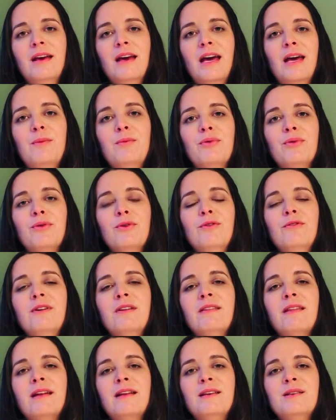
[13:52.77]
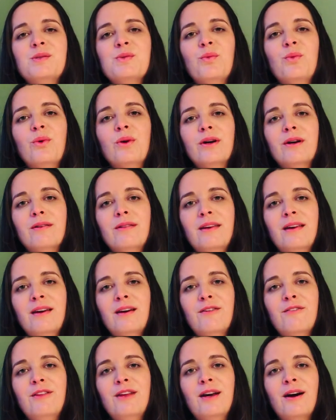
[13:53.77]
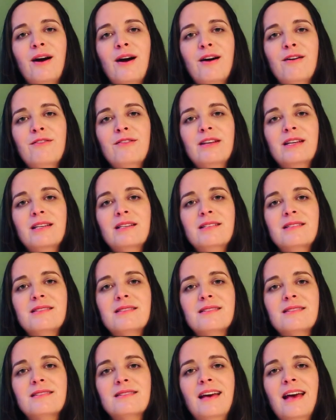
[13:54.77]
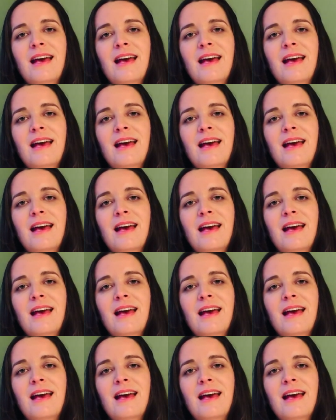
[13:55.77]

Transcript: and proving that he's worthy of the office.